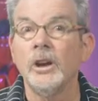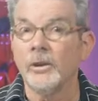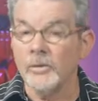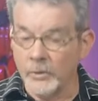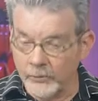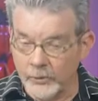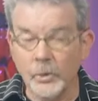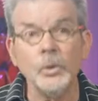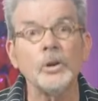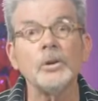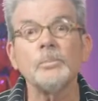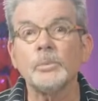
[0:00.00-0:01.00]
of the
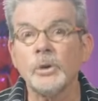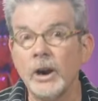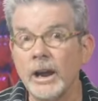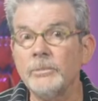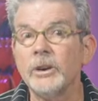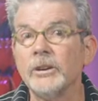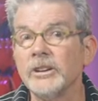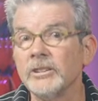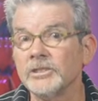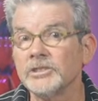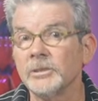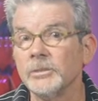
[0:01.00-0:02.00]
4 primary
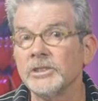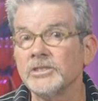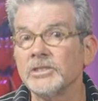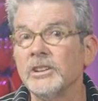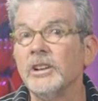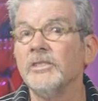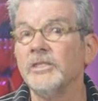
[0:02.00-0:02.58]
instruments